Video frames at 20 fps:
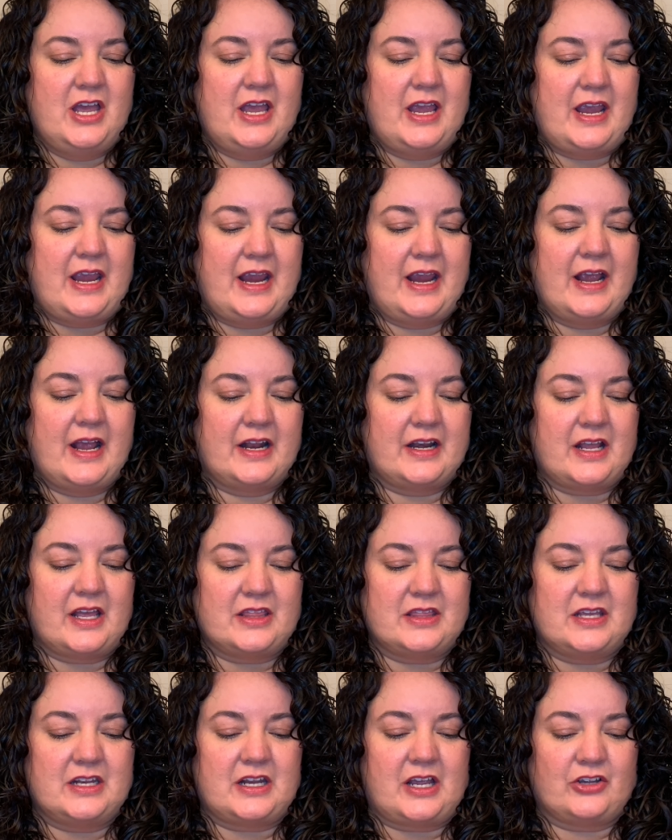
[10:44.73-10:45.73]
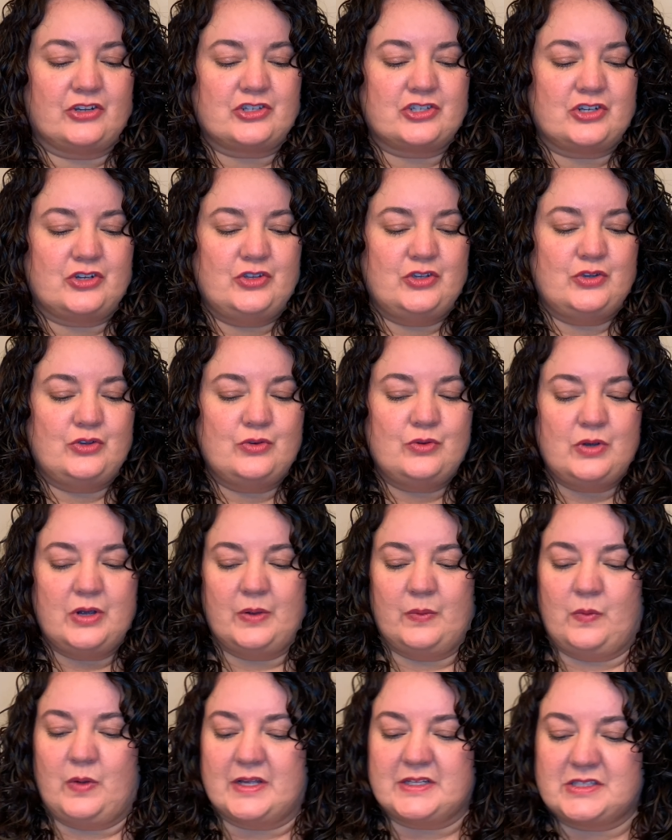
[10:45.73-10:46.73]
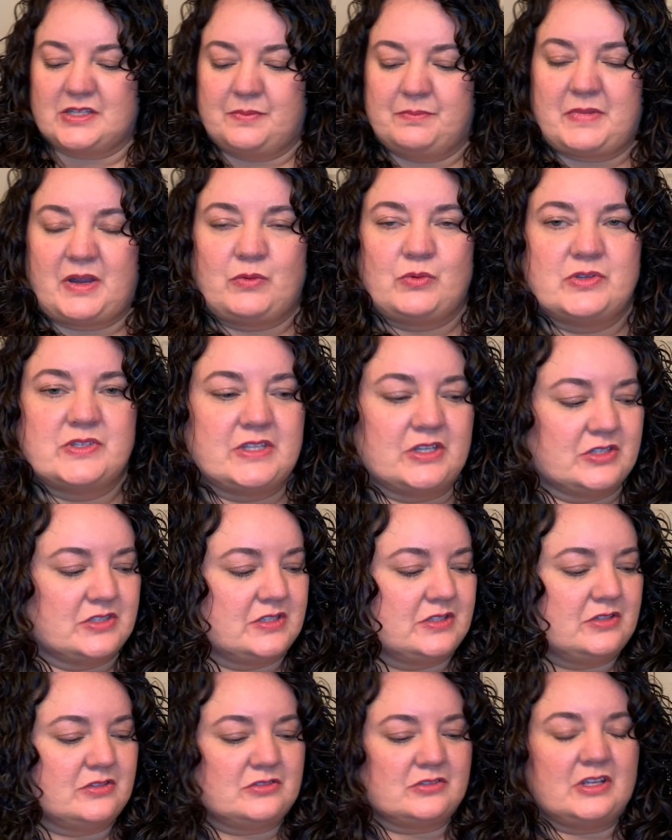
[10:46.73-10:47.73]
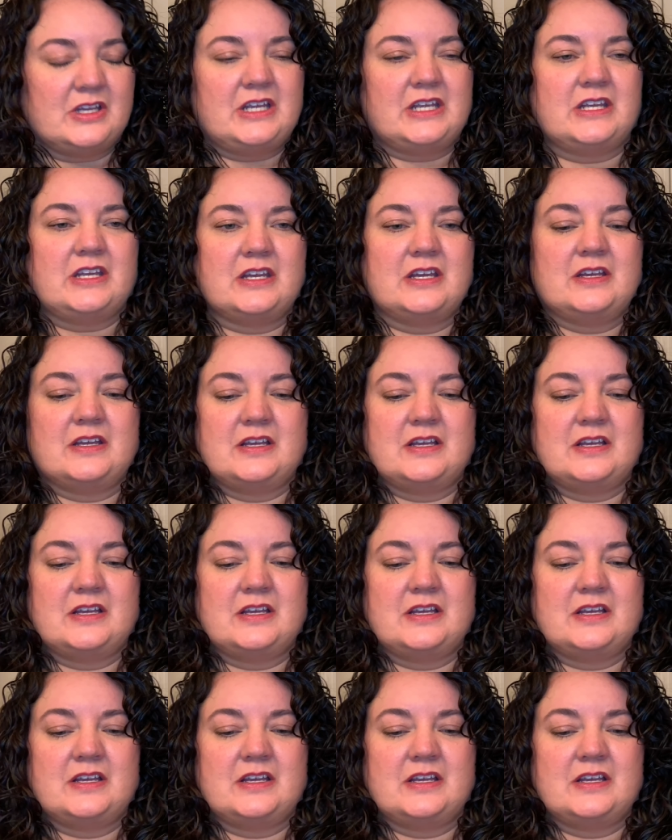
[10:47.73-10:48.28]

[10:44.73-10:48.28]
and then I'll show you what my results looked like.